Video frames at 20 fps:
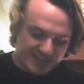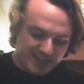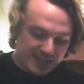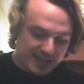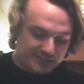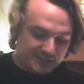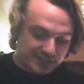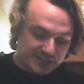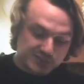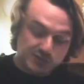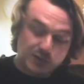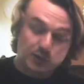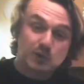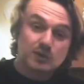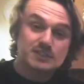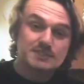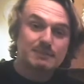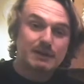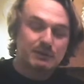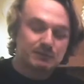They talked
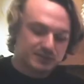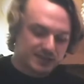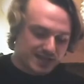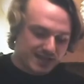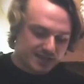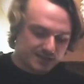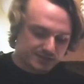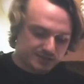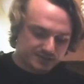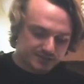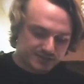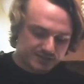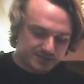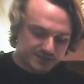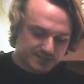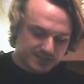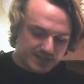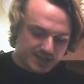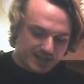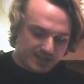about the elves
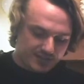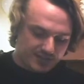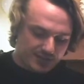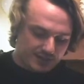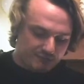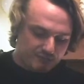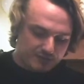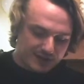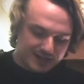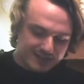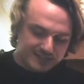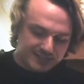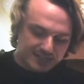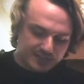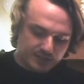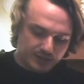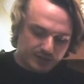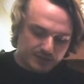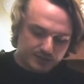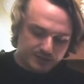and their raggedy
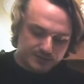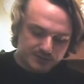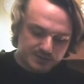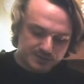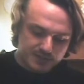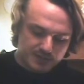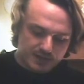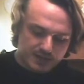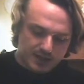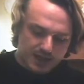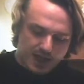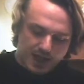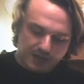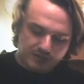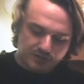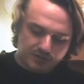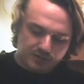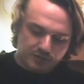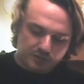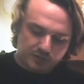clothes, and
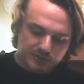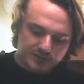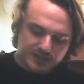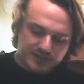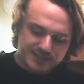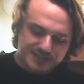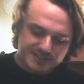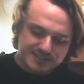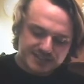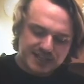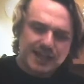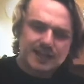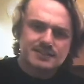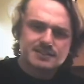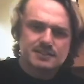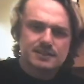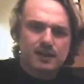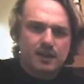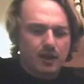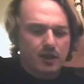thought that instead
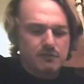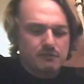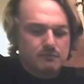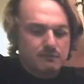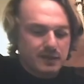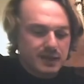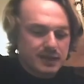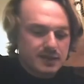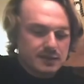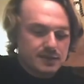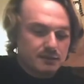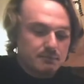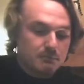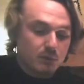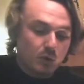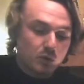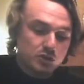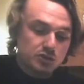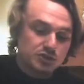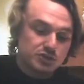of making
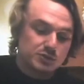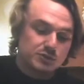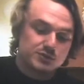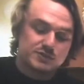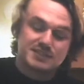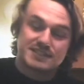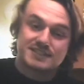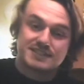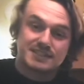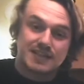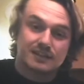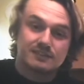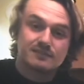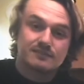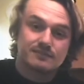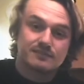more shoes to sell,